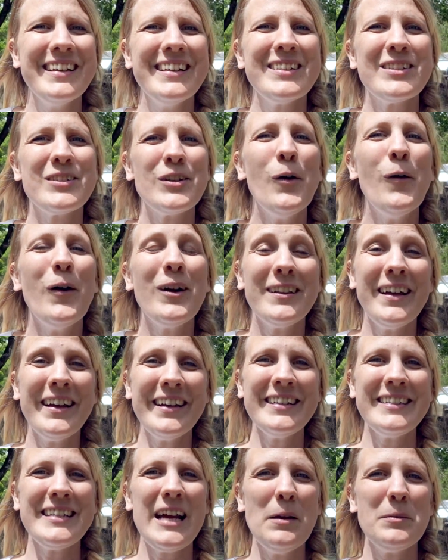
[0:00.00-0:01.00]
So a lot
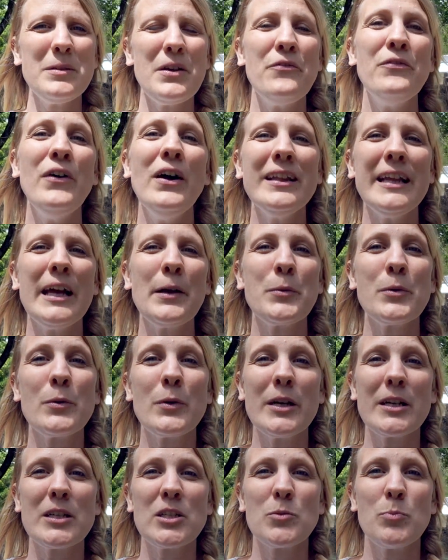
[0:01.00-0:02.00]
of times I felt like we
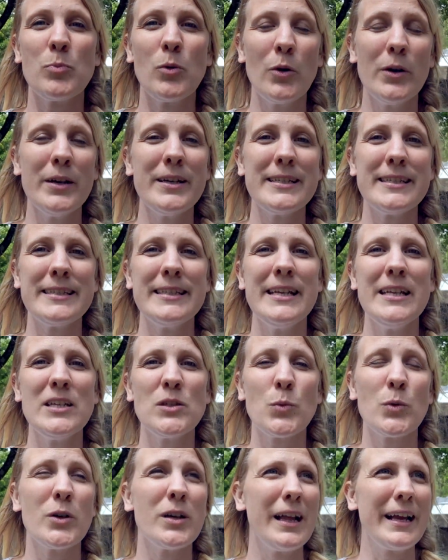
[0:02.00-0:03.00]
were exploring
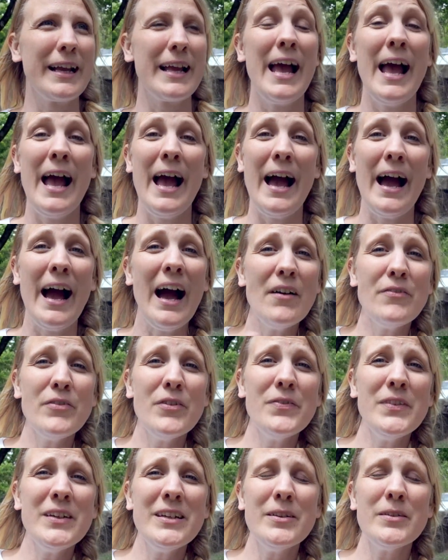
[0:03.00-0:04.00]
cities where like half
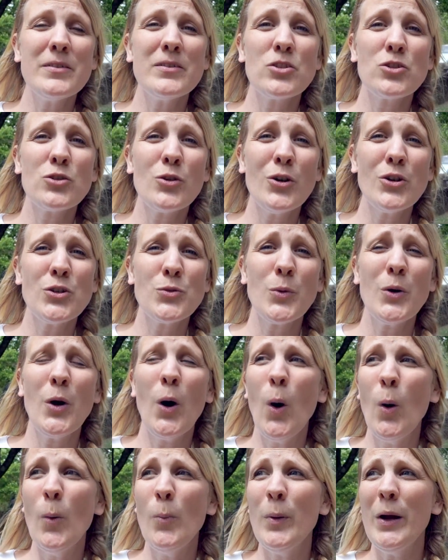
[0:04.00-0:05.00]
of the stores were
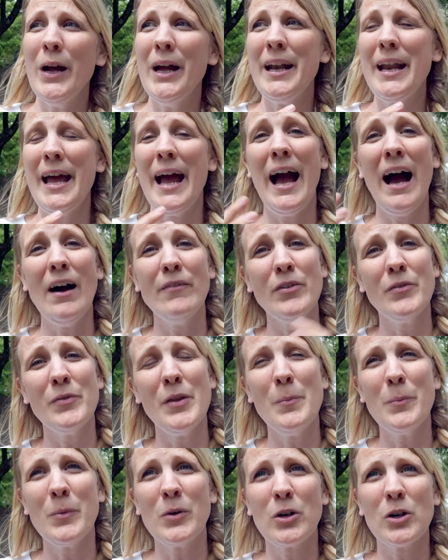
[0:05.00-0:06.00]
open, half of
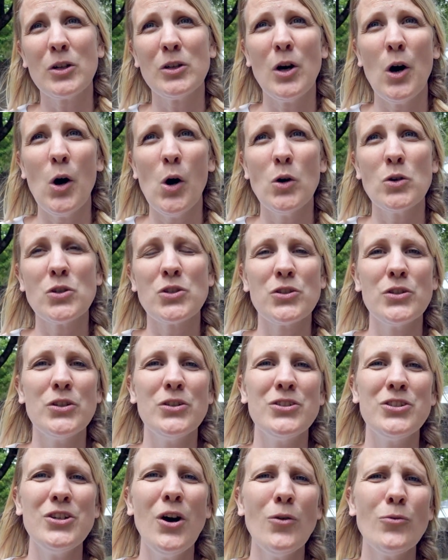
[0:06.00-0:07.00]
them were closed, so
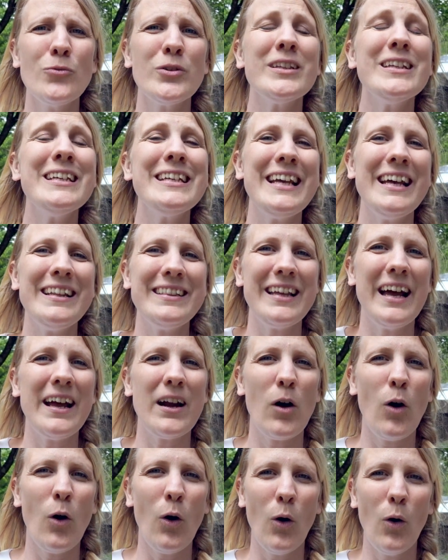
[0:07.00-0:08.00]
you don't really get that
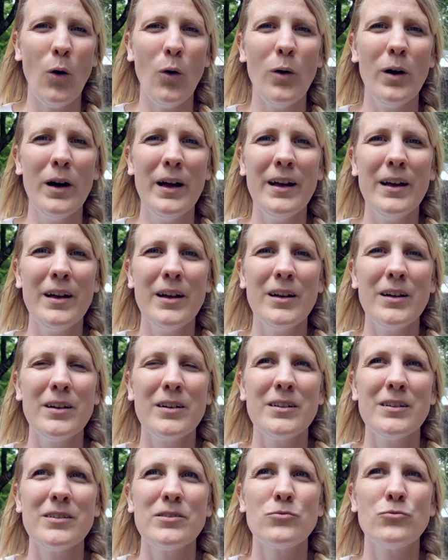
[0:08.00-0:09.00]
whole
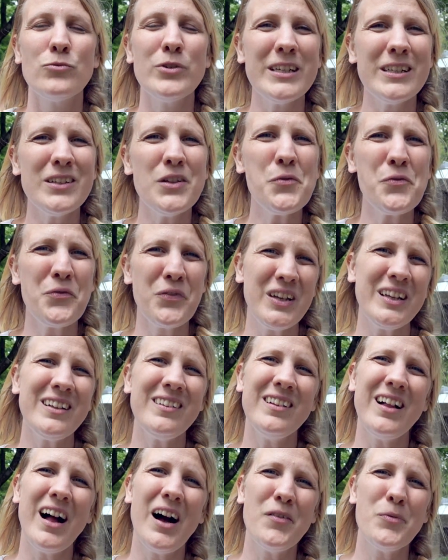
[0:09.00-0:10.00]
real
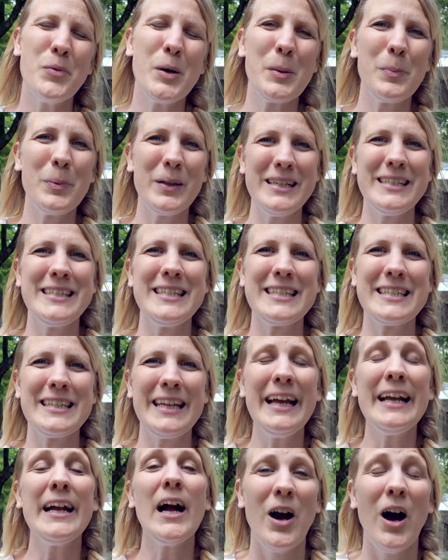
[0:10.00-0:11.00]
feel of what a place is
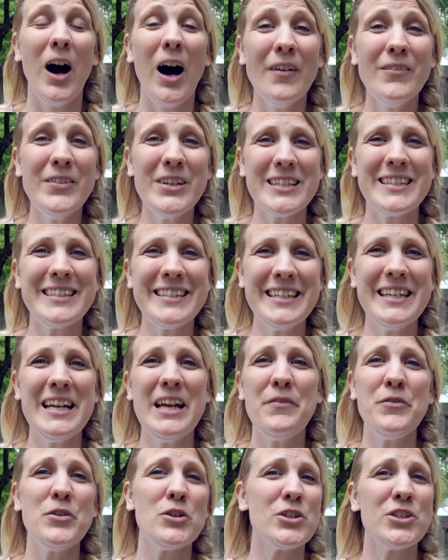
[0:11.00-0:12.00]
like. Obviously,
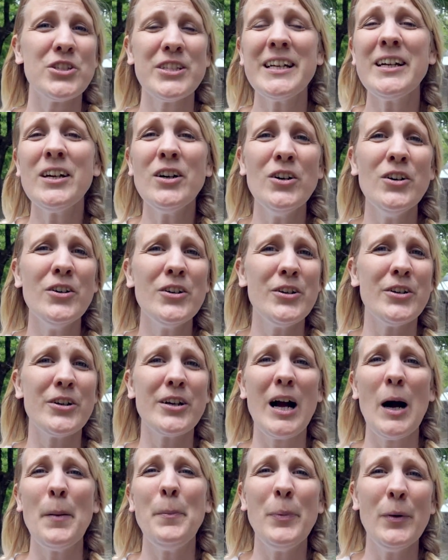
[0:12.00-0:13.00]
if you're single, you're a
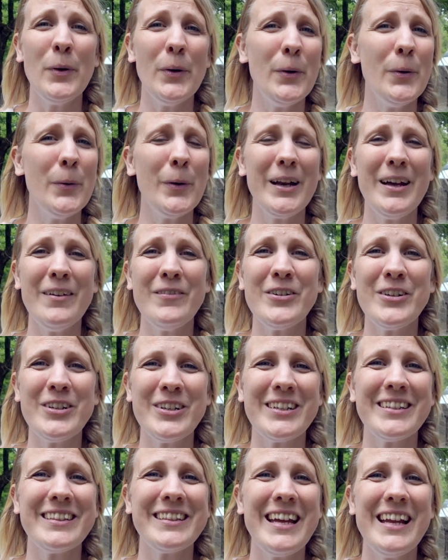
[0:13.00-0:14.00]
couple, whatever,
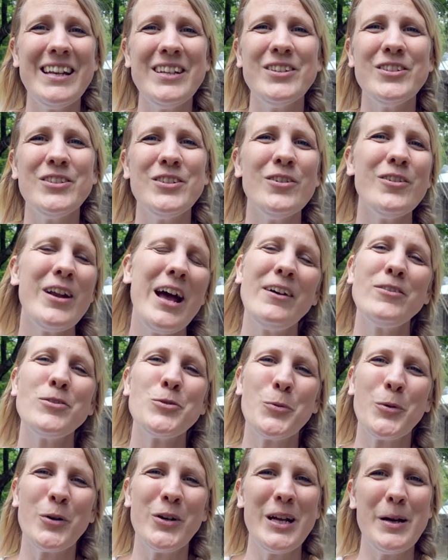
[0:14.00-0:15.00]
then you don't have to
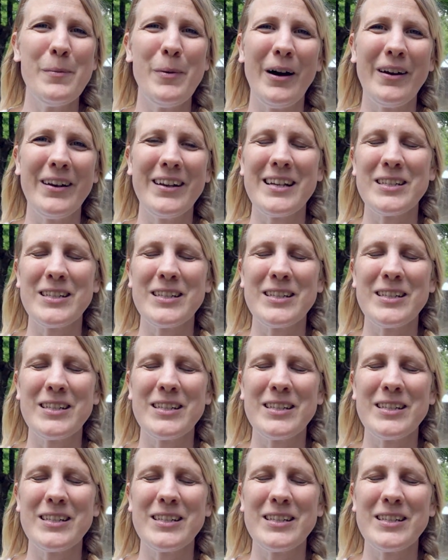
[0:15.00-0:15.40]
worry about it